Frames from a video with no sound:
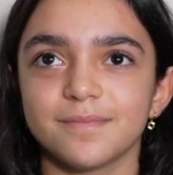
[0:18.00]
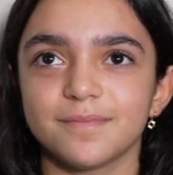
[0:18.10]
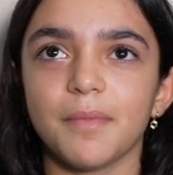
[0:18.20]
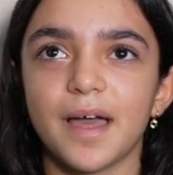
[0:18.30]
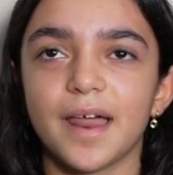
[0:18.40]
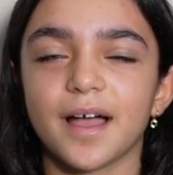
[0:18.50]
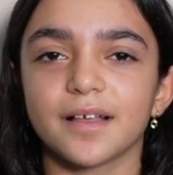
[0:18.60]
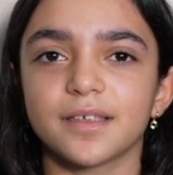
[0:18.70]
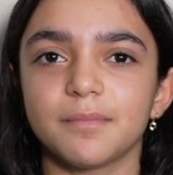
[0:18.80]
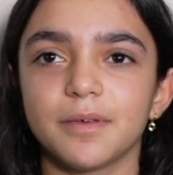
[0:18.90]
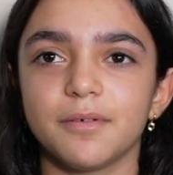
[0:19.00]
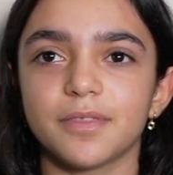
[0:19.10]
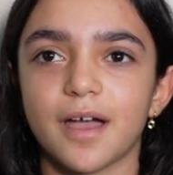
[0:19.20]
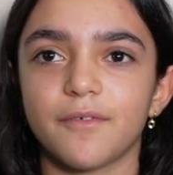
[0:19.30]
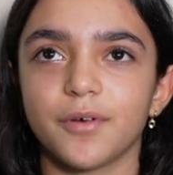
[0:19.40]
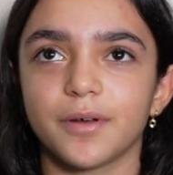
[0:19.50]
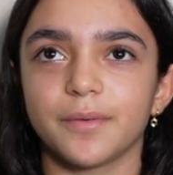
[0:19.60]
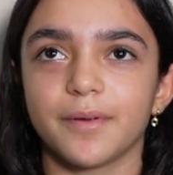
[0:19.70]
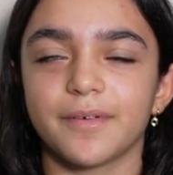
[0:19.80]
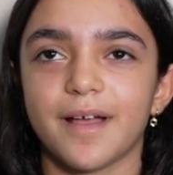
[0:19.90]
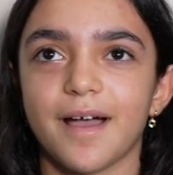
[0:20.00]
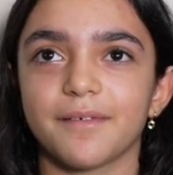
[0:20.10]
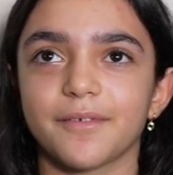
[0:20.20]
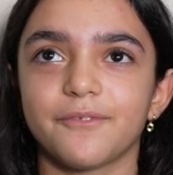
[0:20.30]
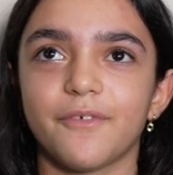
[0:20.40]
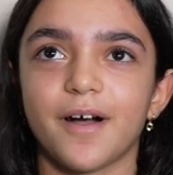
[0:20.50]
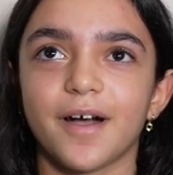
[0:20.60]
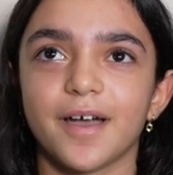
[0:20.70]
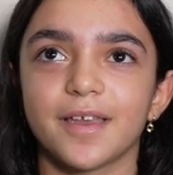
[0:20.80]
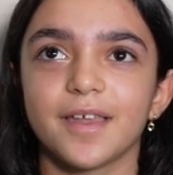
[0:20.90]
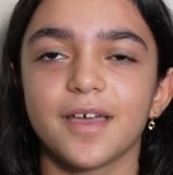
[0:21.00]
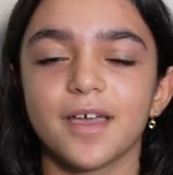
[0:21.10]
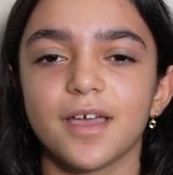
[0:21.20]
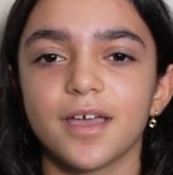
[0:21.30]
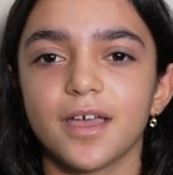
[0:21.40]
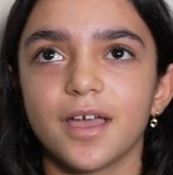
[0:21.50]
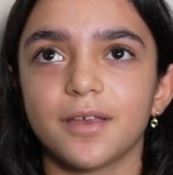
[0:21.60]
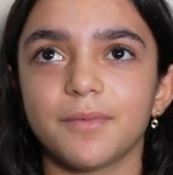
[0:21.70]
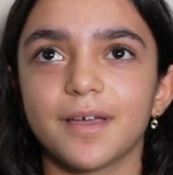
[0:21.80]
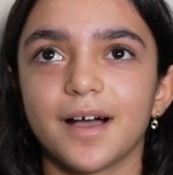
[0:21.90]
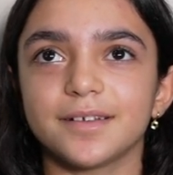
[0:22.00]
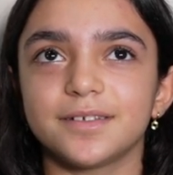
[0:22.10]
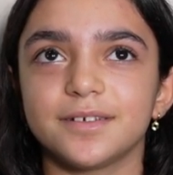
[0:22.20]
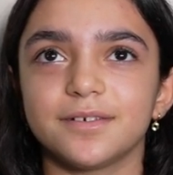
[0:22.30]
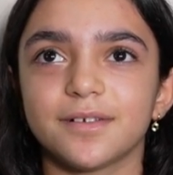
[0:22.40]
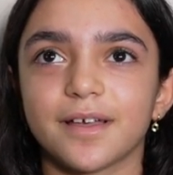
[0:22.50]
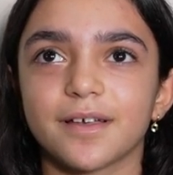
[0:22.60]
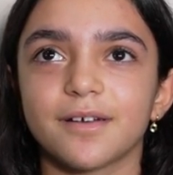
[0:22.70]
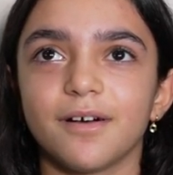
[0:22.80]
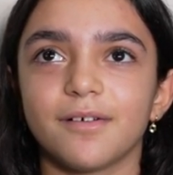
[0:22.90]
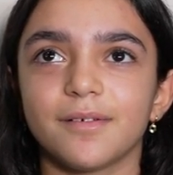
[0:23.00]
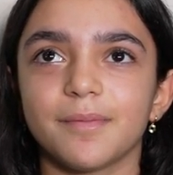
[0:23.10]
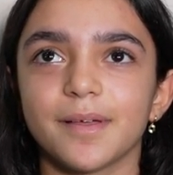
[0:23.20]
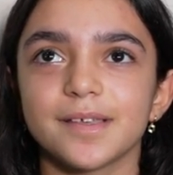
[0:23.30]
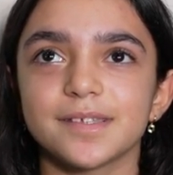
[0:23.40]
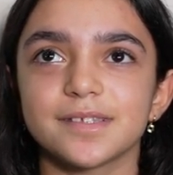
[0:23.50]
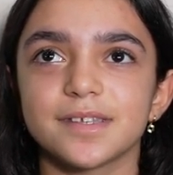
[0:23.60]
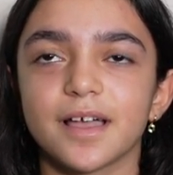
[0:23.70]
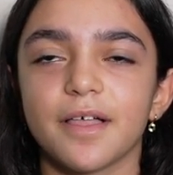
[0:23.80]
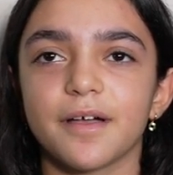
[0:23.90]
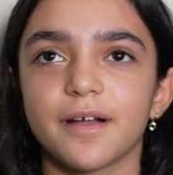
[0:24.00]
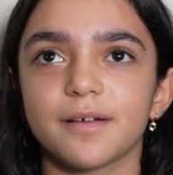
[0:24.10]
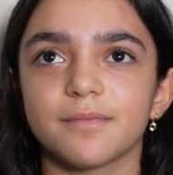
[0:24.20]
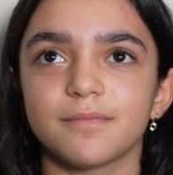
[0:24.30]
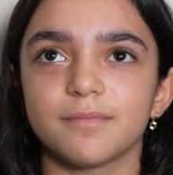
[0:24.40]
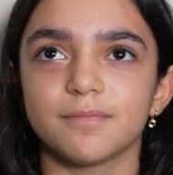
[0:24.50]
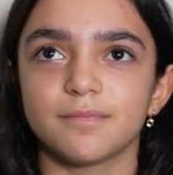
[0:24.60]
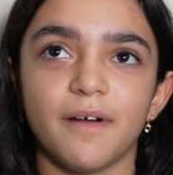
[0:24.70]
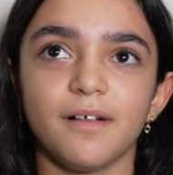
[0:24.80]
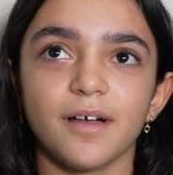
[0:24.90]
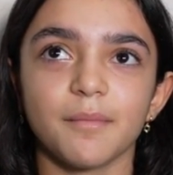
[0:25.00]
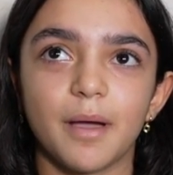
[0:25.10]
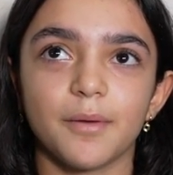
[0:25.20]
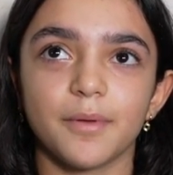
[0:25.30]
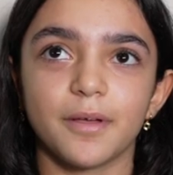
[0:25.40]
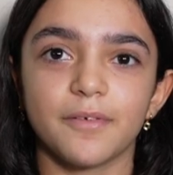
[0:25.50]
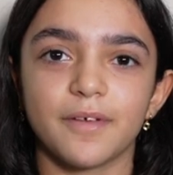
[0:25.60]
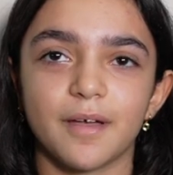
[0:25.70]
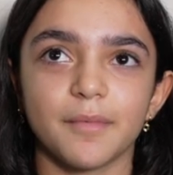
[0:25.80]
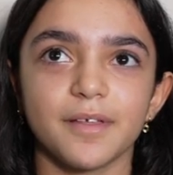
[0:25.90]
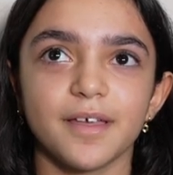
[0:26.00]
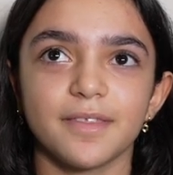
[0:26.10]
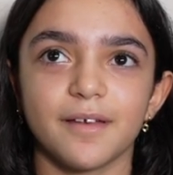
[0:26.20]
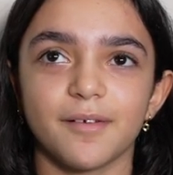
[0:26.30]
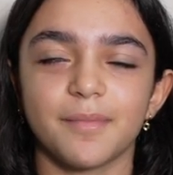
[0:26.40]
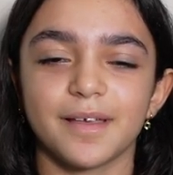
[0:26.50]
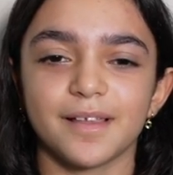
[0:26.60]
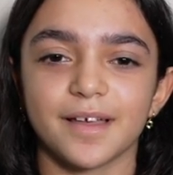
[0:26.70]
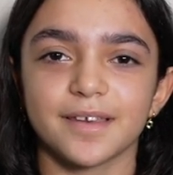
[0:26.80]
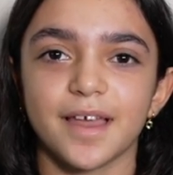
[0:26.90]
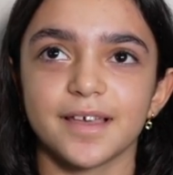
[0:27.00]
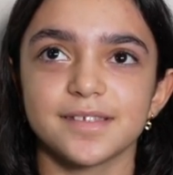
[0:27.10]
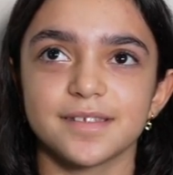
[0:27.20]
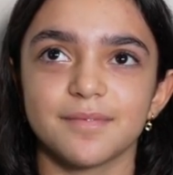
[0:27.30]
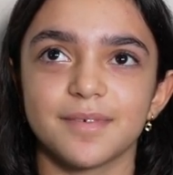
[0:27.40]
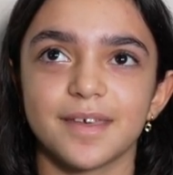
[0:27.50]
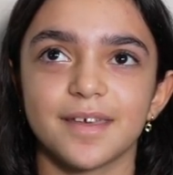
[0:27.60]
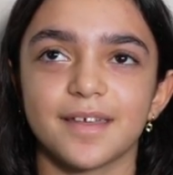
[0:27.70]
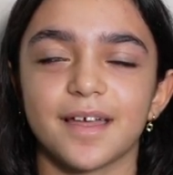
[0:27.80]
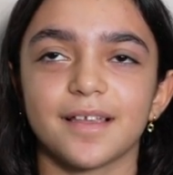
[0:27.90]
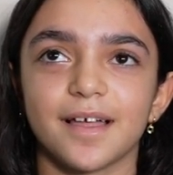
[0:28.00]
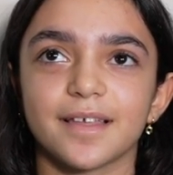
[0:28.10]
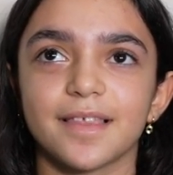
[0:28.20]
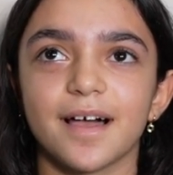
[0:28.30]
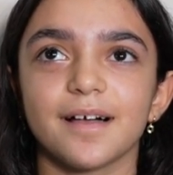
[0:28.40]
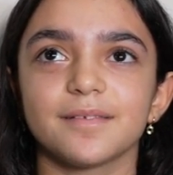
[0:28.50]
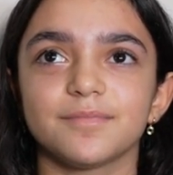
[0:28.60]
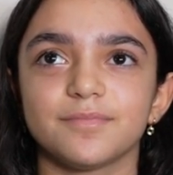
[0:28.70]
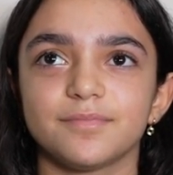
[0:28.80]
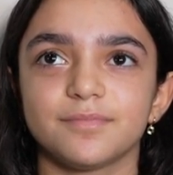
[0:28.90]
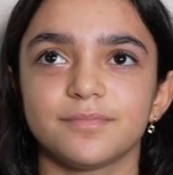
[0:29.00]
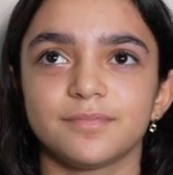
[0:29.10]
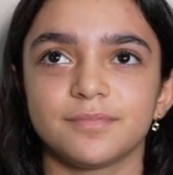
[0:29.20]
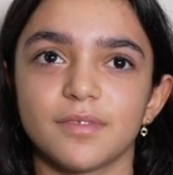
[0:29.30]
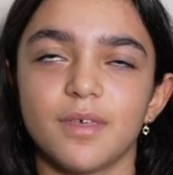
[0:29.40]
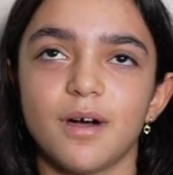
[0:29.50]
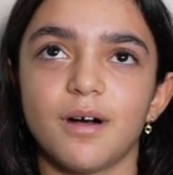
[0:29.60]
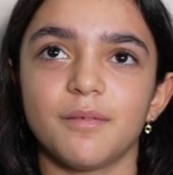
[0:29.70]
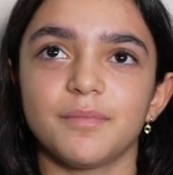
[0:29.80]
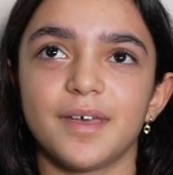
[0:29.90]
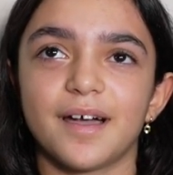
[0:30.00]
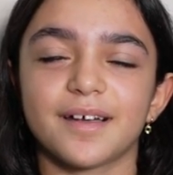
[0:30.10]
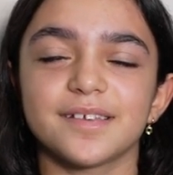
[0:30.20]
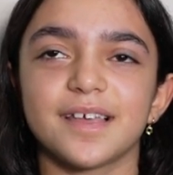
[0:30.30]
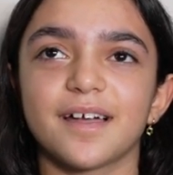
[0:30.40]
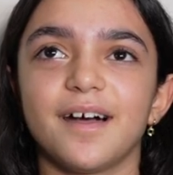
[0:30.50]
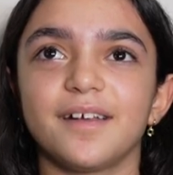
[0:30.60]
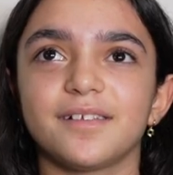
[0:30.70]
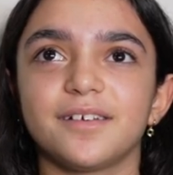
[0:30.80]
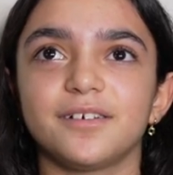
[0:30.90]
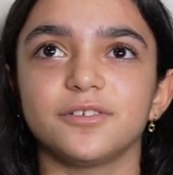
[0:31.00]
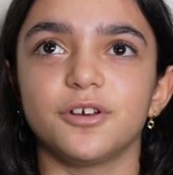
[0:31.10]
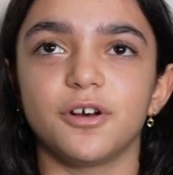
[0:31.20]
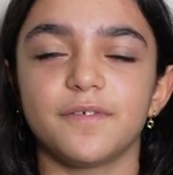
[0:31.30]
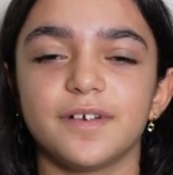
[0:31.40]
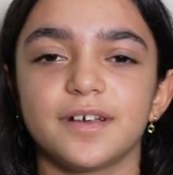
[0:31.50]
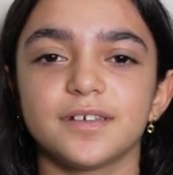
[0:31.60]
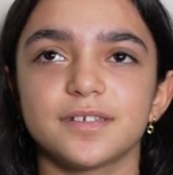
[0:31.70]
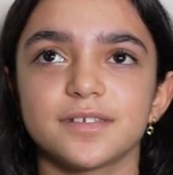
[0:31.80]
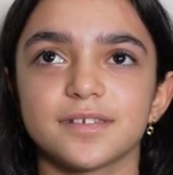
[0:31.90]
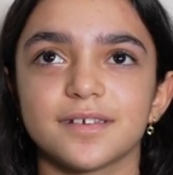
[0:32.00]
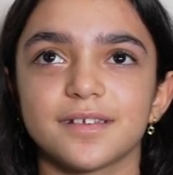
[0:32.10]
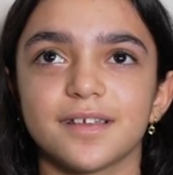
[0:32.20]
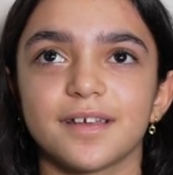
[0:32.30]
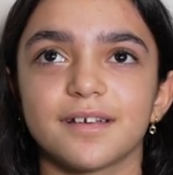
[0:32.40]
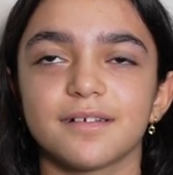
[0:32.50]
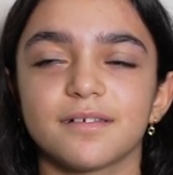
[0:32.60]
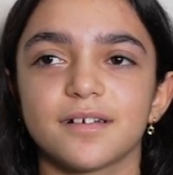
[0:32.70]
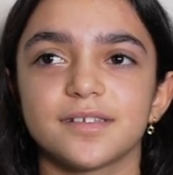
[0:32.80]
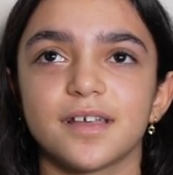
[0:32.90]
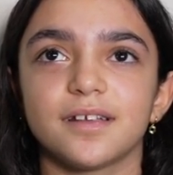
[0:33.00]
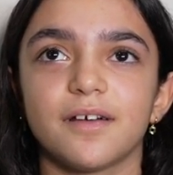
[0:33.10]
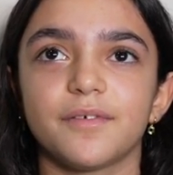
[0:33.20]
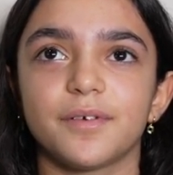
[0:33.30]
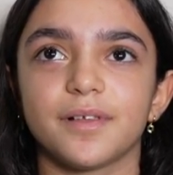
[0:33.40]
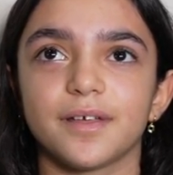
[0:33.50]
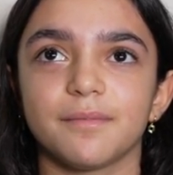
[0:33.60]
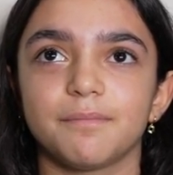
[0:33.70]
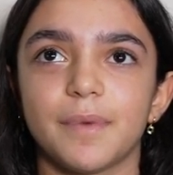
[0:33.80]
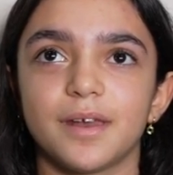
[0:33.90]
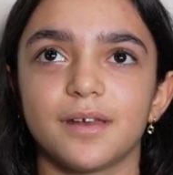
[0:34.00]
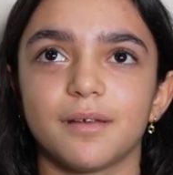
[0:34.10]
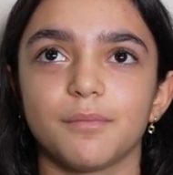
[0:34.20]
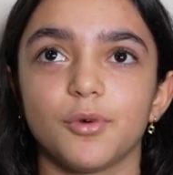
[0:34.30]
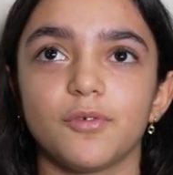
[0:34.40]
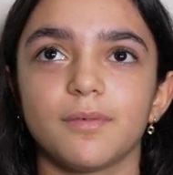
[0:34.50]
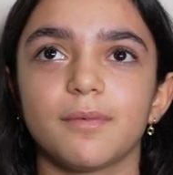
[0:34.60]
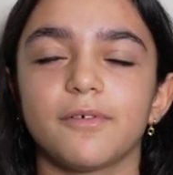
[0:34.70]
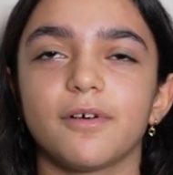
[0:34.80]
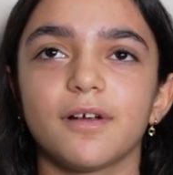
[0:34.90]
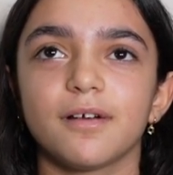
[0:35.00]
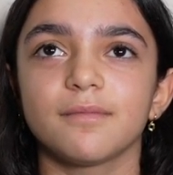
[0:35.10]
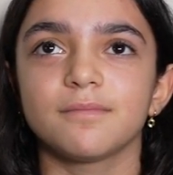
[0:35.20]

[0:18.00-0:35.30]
And that I got to be with everyone, we were having fun, and we got to like go to places together. It felt like my real family, and they were being like nice to me, and I liked that. Yeah, because I got a little nervous, like, because I never really been in a movie before.